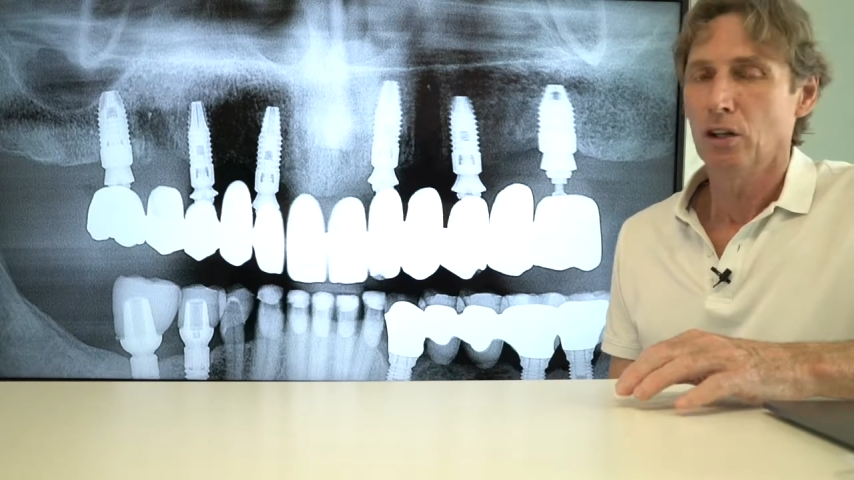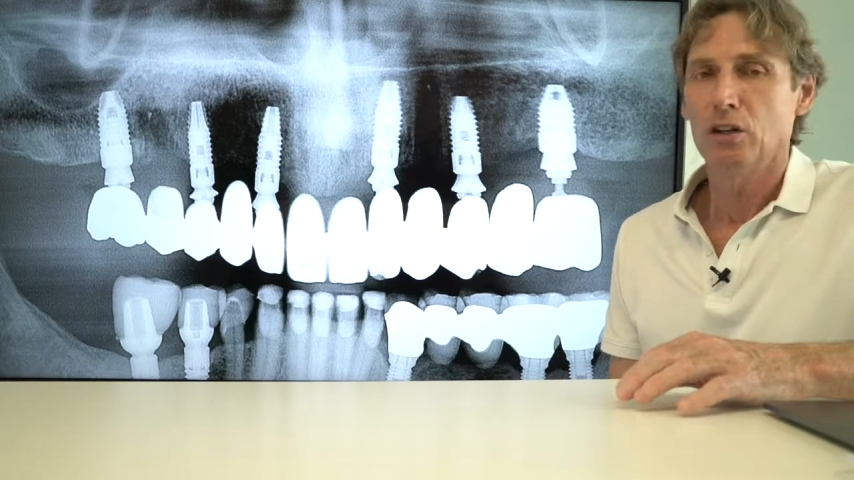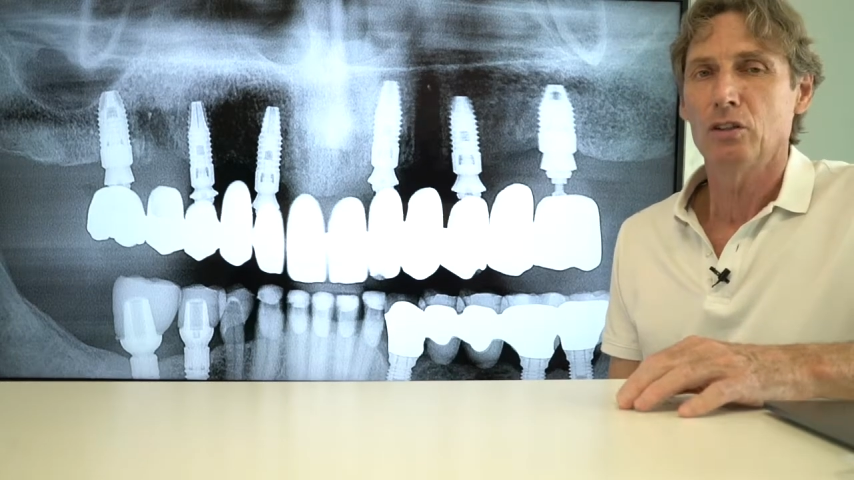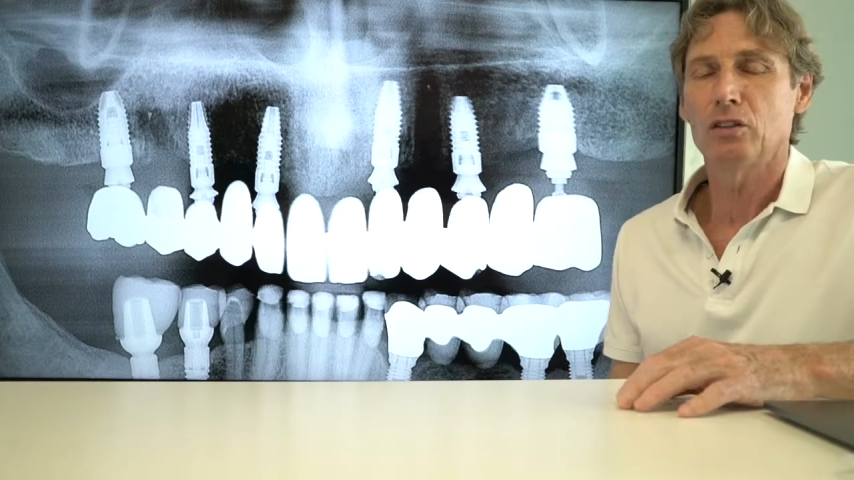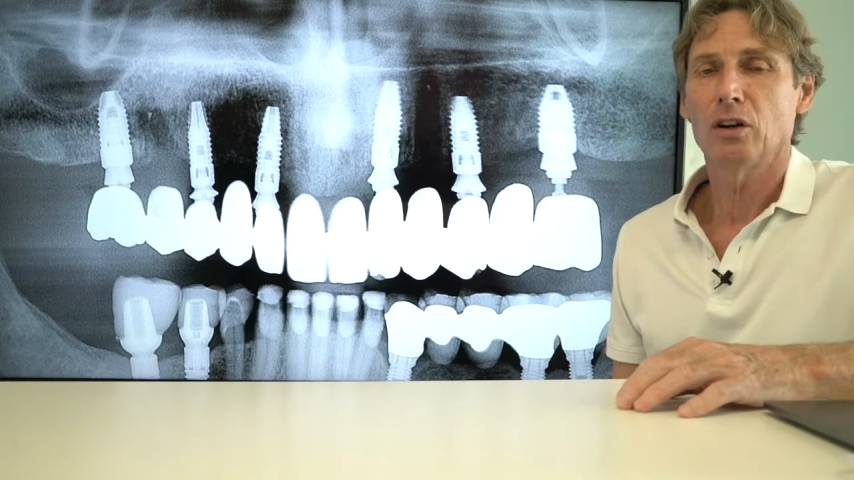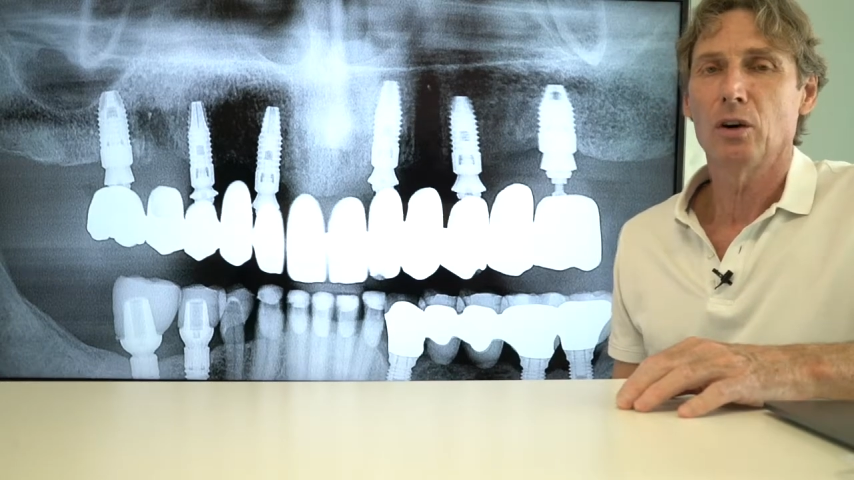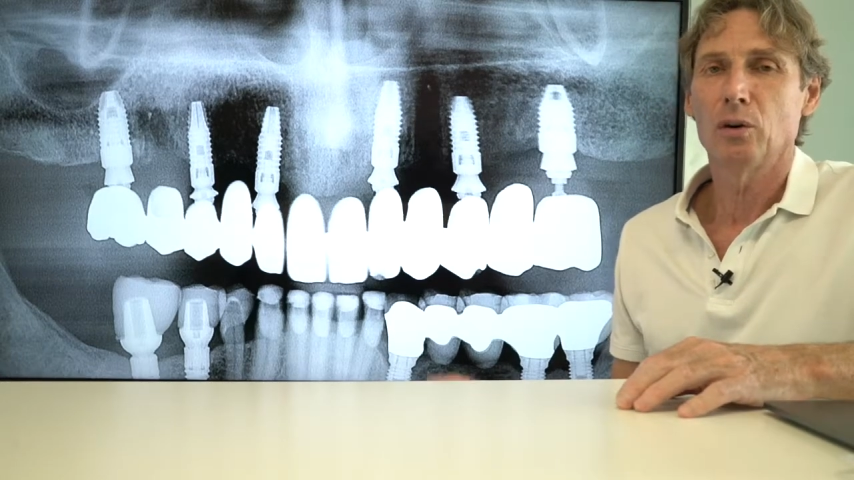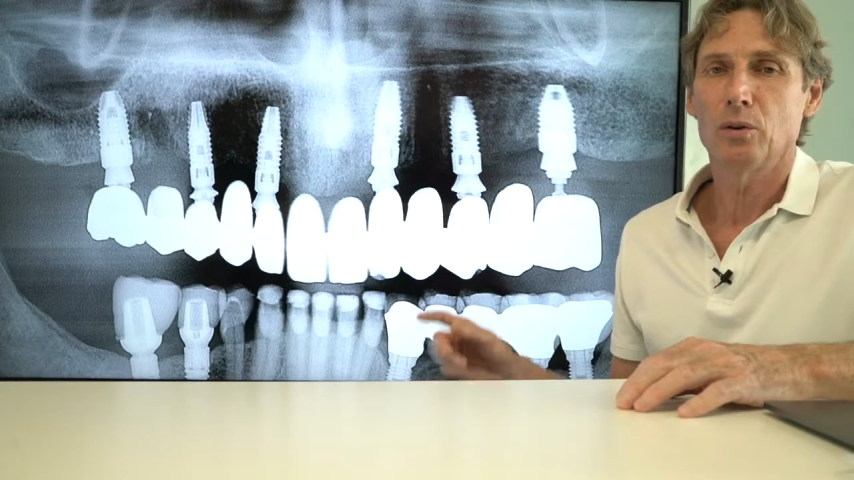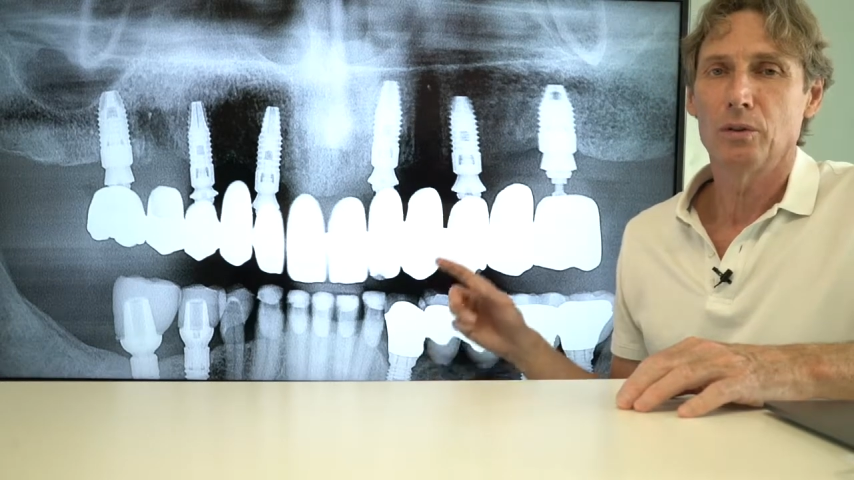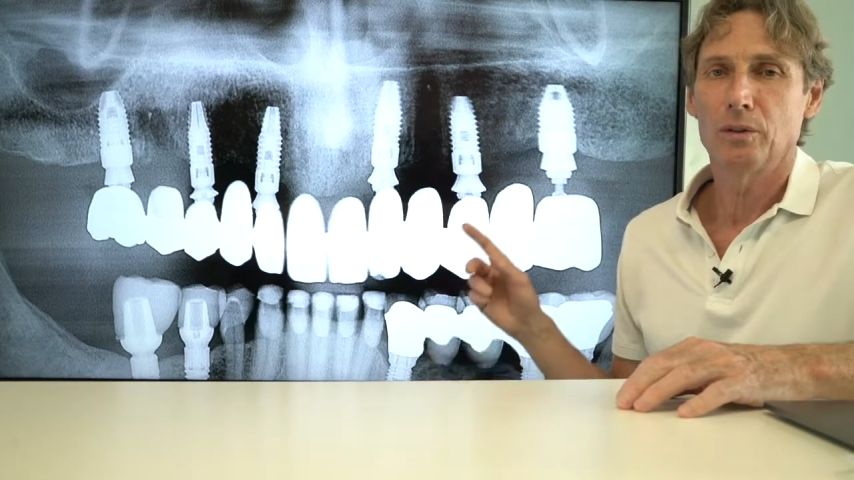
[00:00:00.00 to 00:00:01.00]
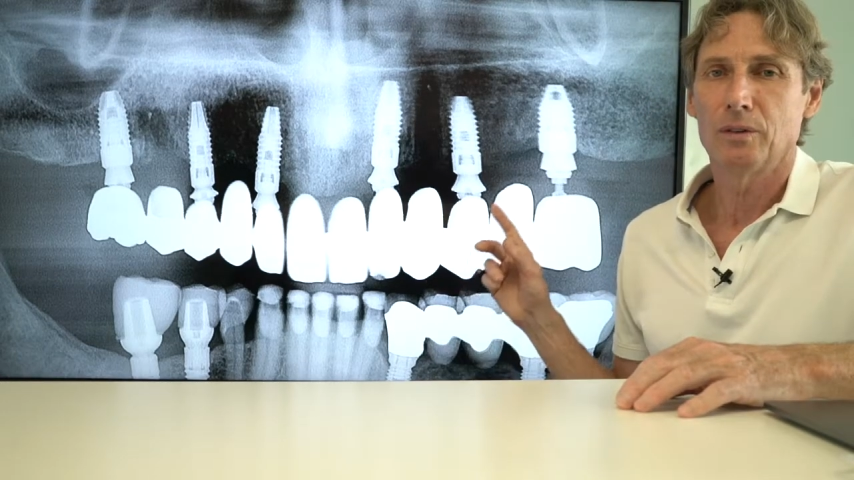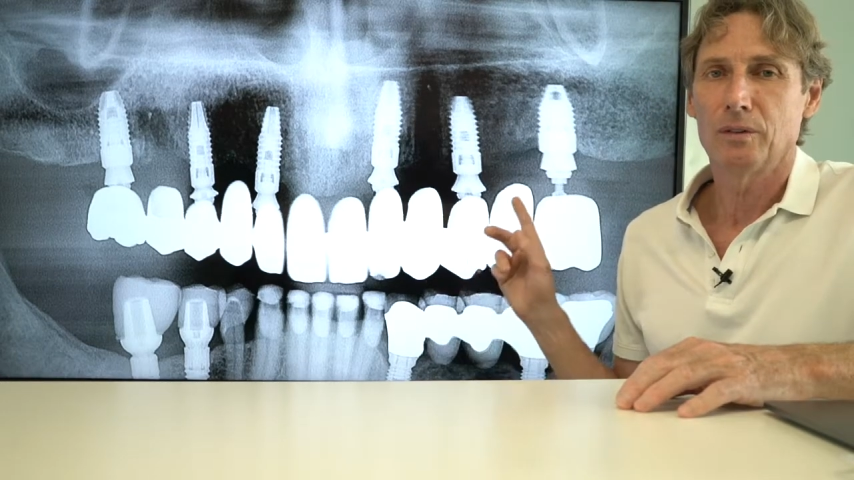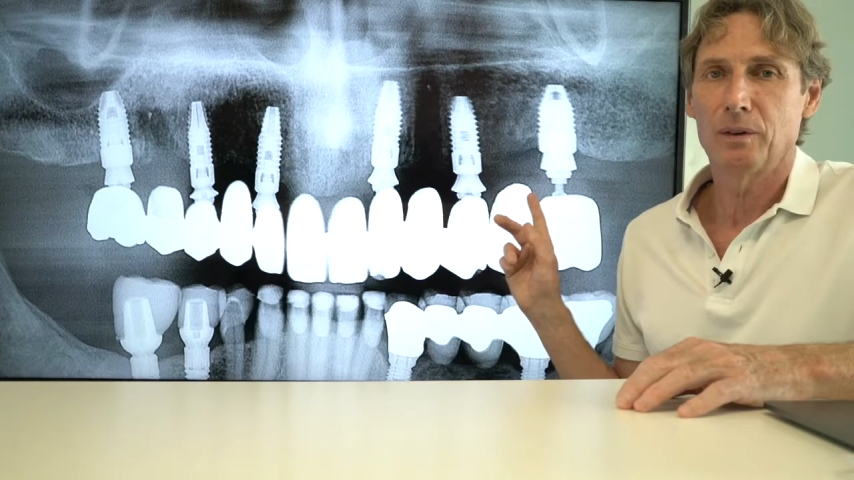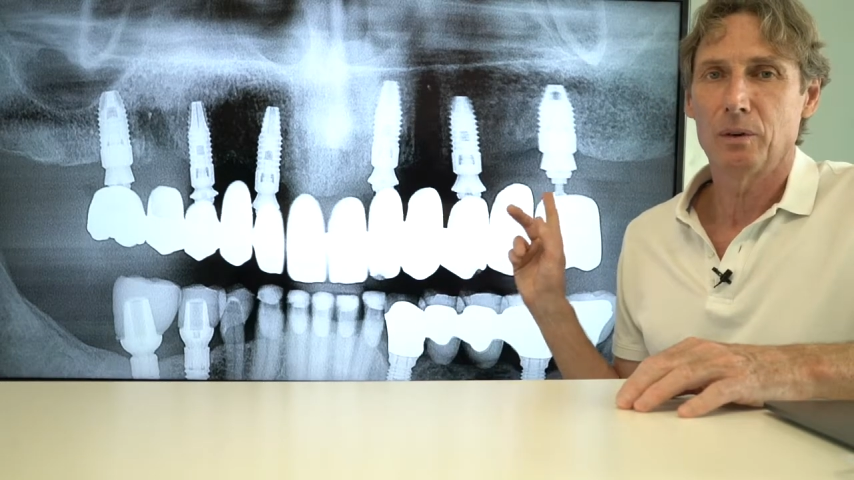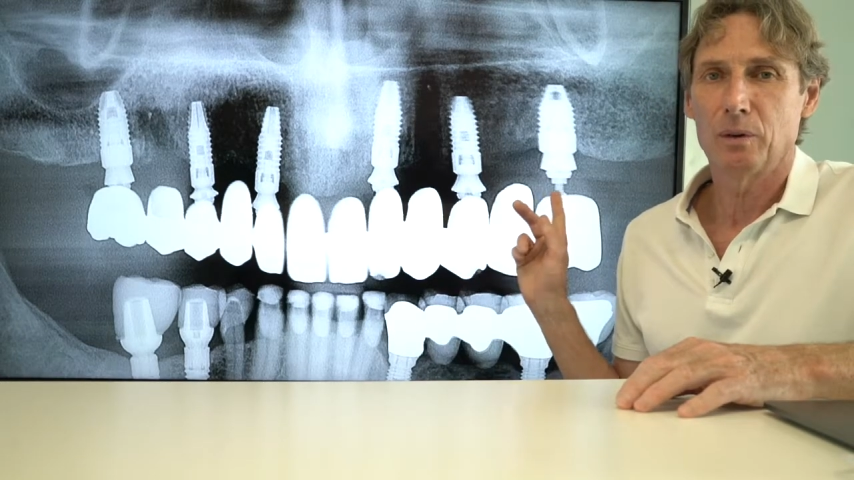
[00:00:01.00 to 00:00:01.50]
So
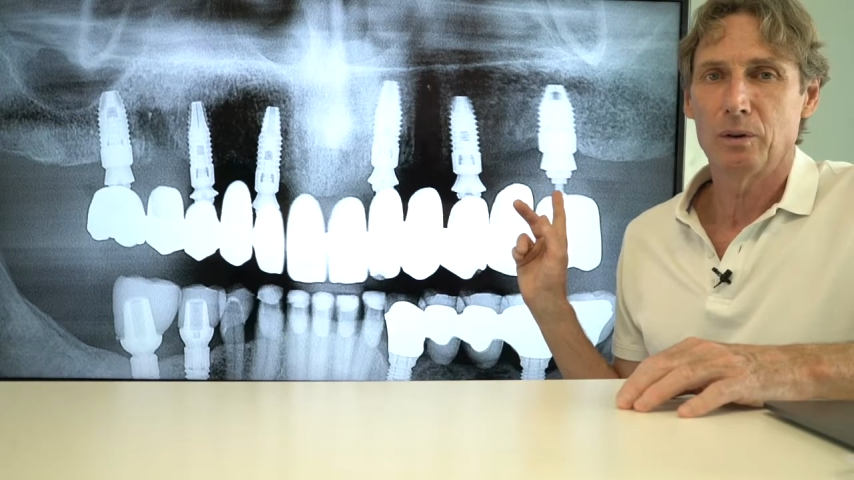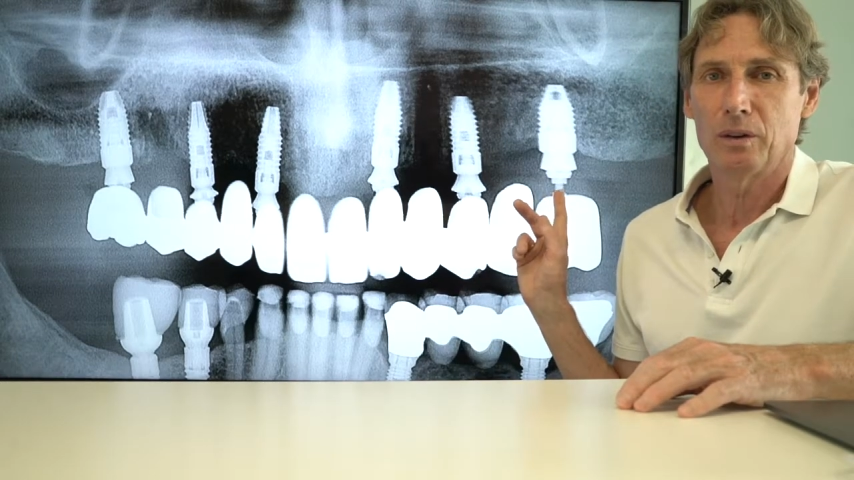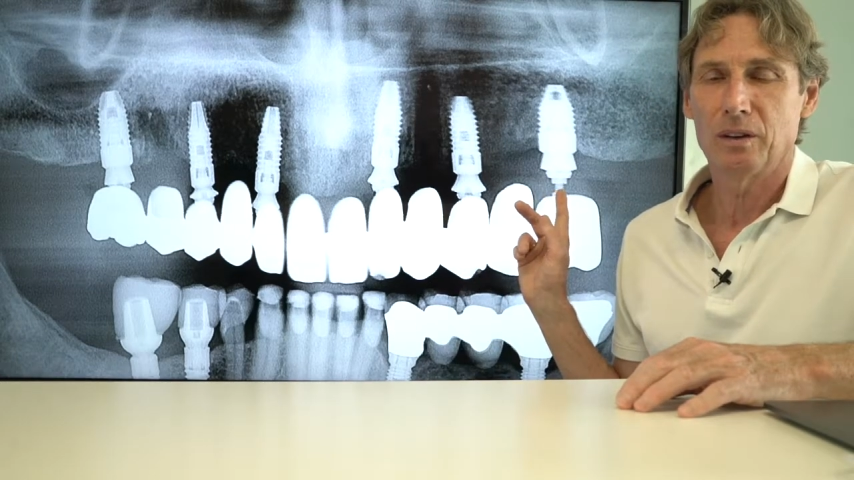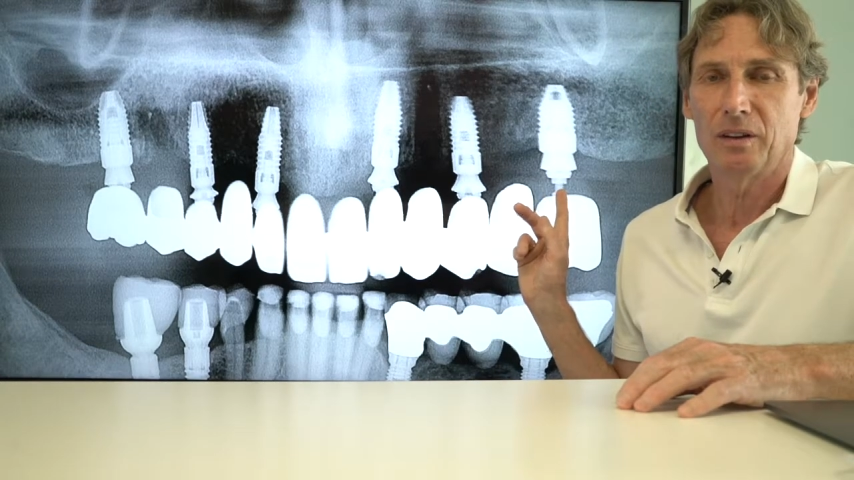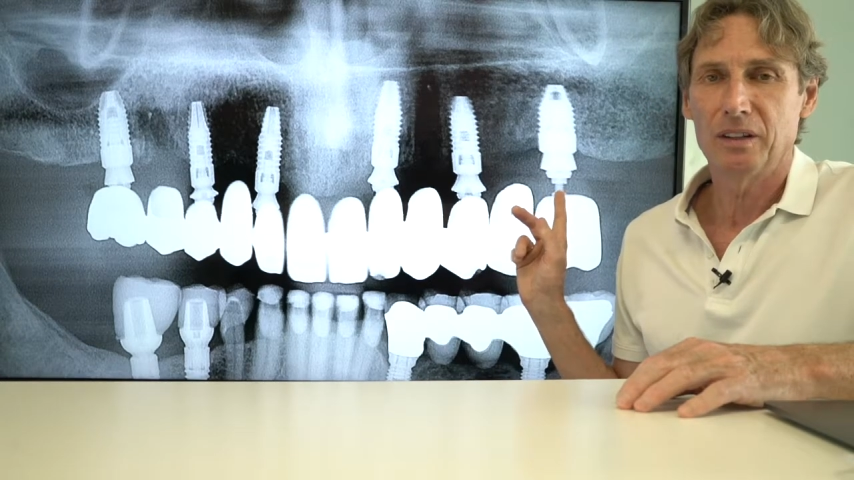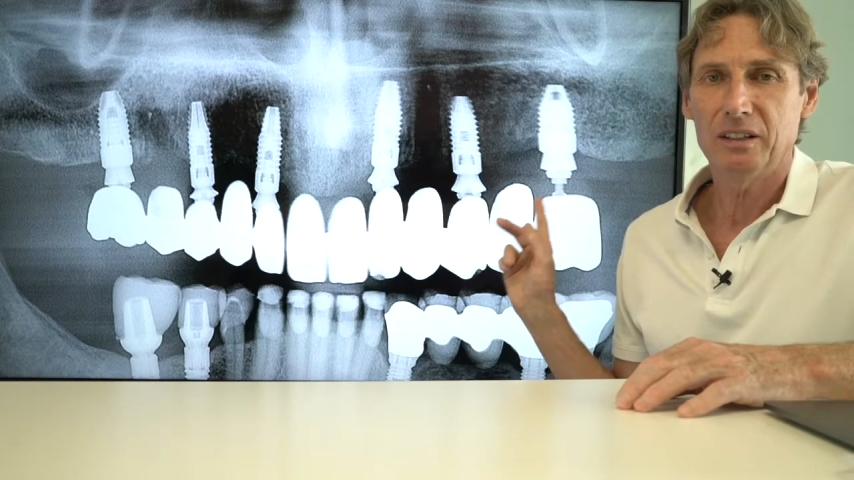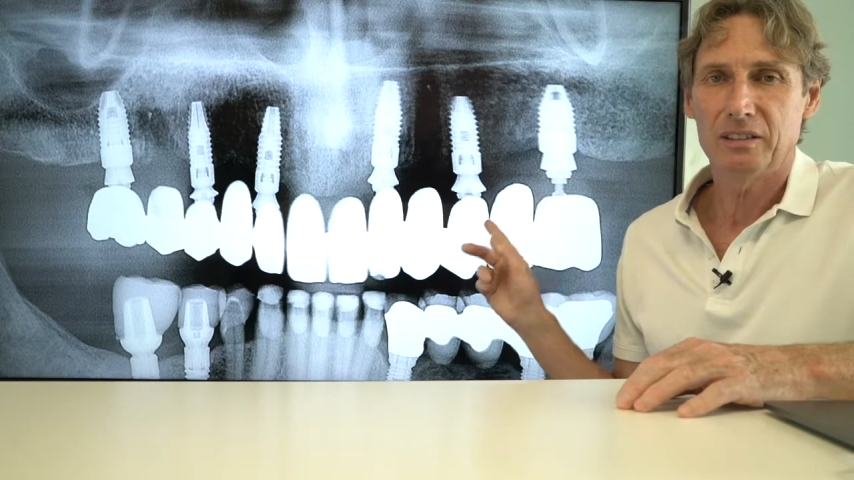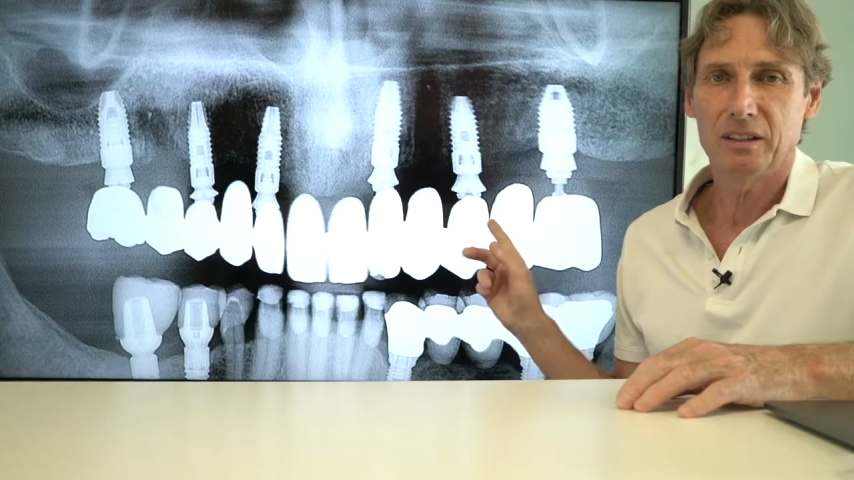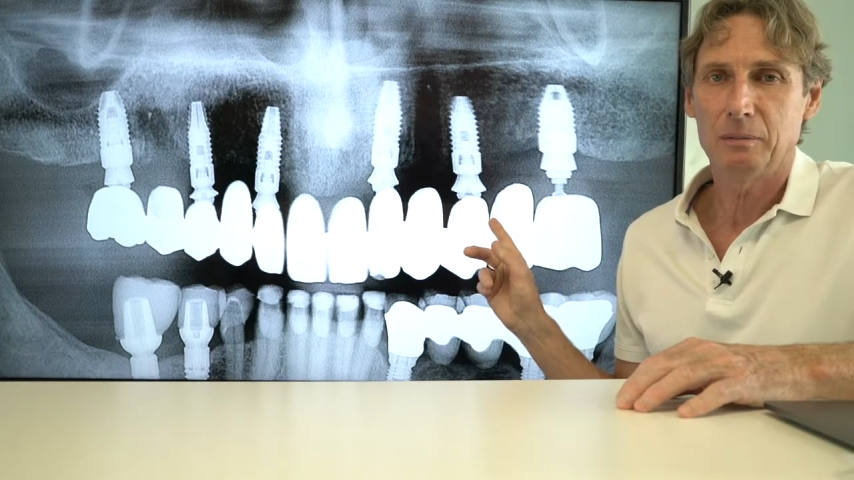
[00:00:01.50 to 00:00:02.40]
this